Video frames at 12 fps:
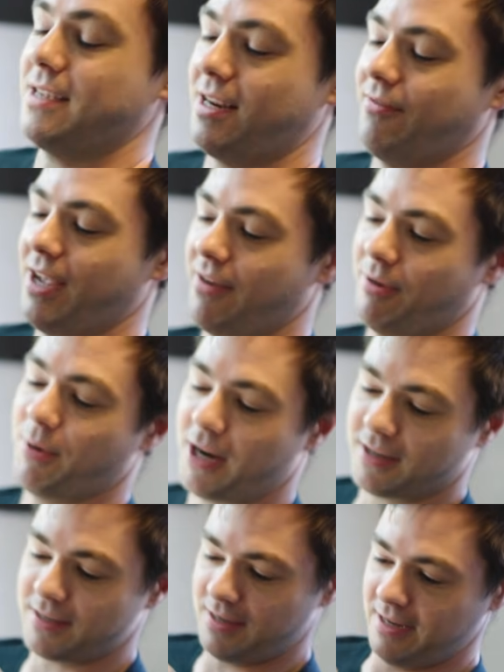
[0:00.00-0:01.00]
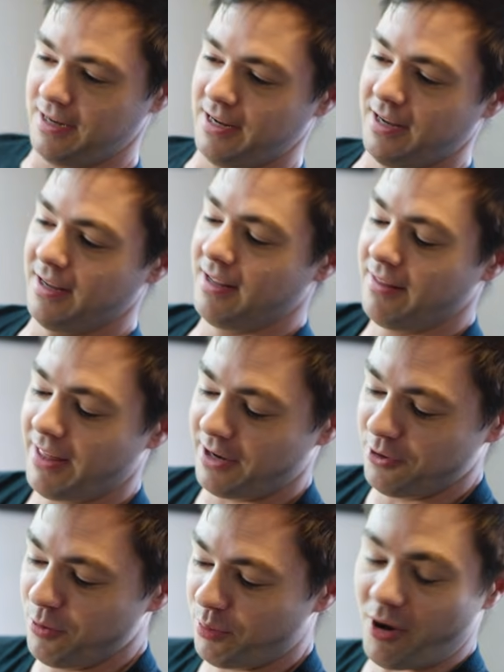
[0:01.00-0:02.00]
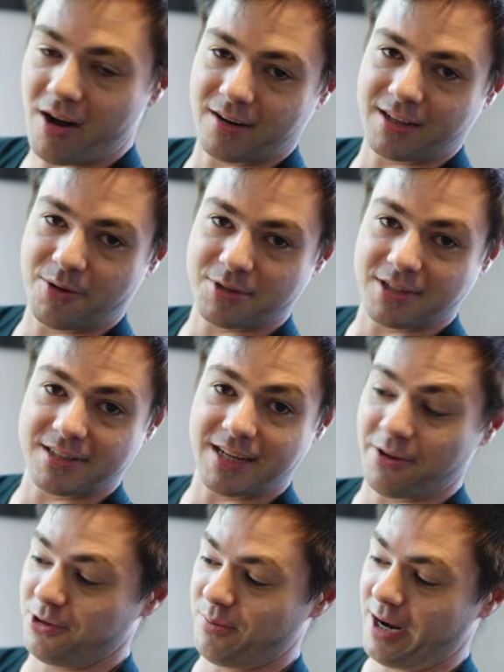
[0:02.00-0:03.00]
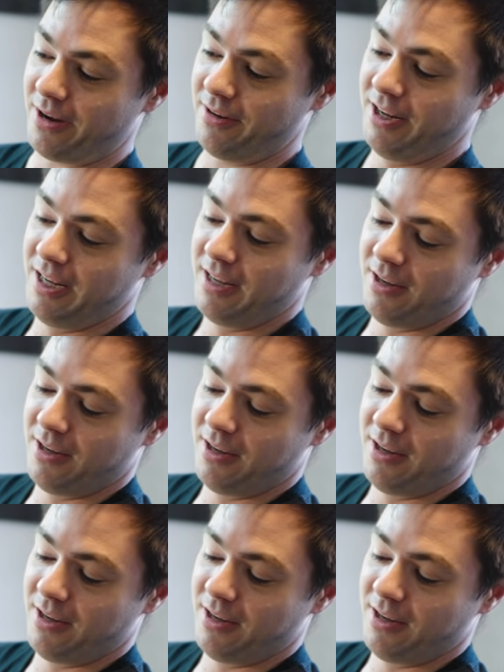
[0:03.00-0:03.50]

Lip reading: kind of a heavy box. That new product I was going to tell you about.